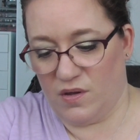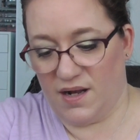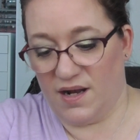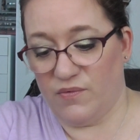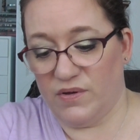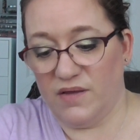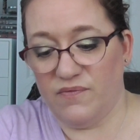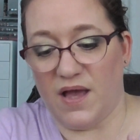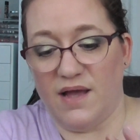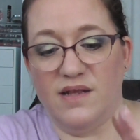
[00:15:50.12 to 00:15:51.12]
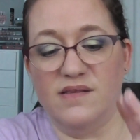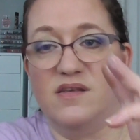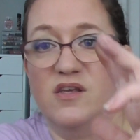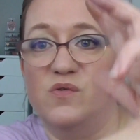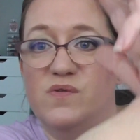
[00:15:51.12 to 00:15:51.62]
And I really have gotten
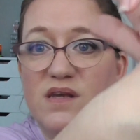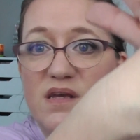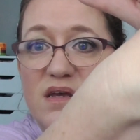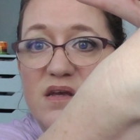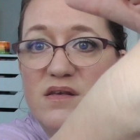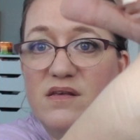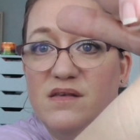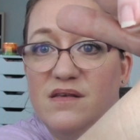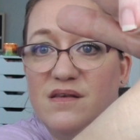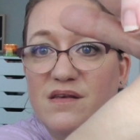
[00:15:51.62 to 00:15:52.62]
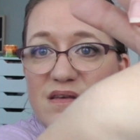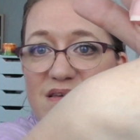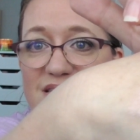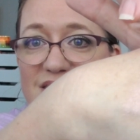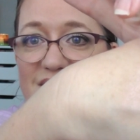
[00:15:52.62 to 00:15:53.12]
into using...
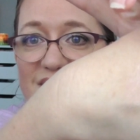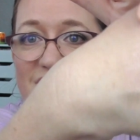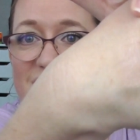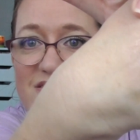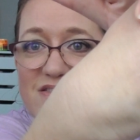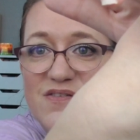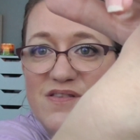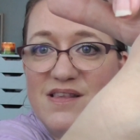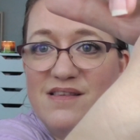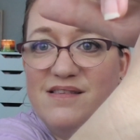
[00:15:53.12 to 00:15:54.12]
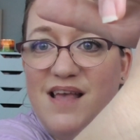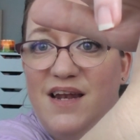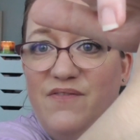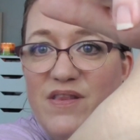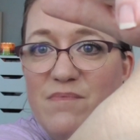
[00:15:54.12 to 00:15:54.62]
So see, this is
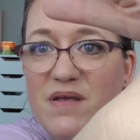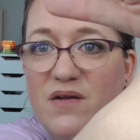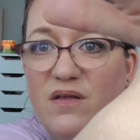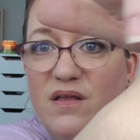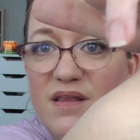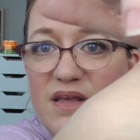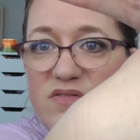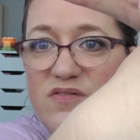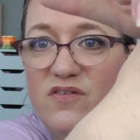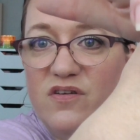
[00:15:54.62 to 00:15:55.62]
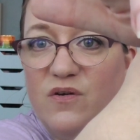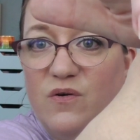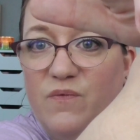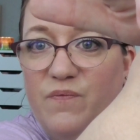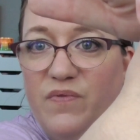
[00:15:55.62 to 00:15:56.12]
kind of in the middle of these
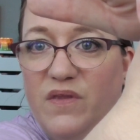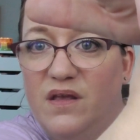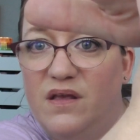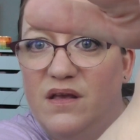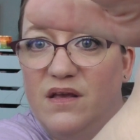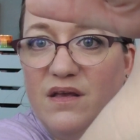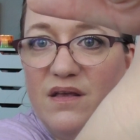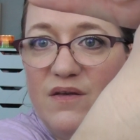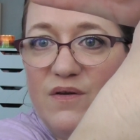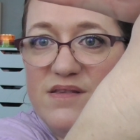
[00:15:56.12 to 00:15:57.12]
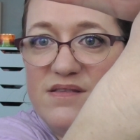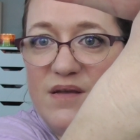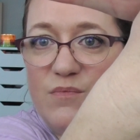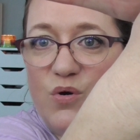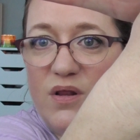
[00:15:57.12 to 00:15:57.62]
two. You can
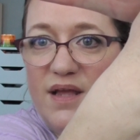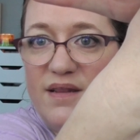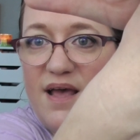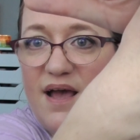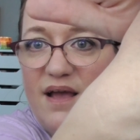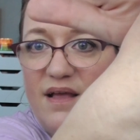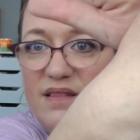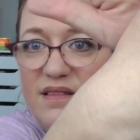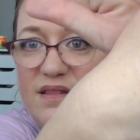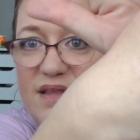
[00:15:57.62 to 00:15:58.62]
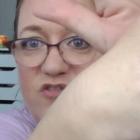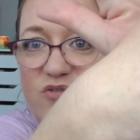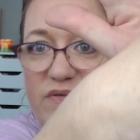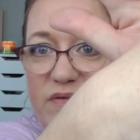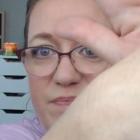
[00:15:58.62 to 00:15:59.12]
see them more like that. But they
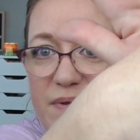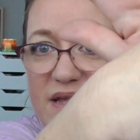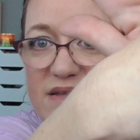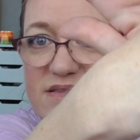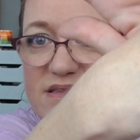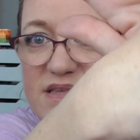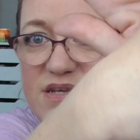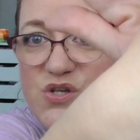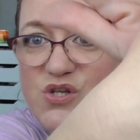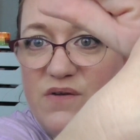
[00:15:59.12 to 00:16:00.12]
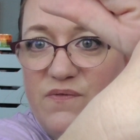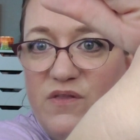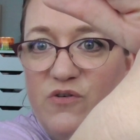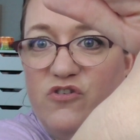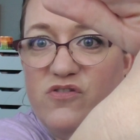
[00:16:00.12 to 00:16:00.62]
do have a base and they
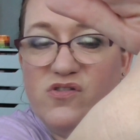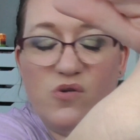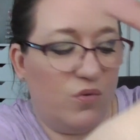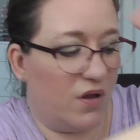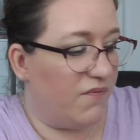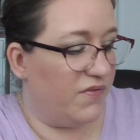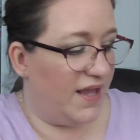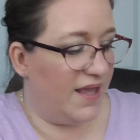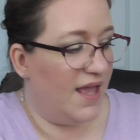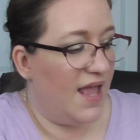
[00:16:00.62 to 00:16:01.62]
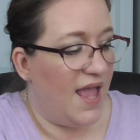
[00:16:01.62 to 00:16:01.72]
shift. They're just so lovely.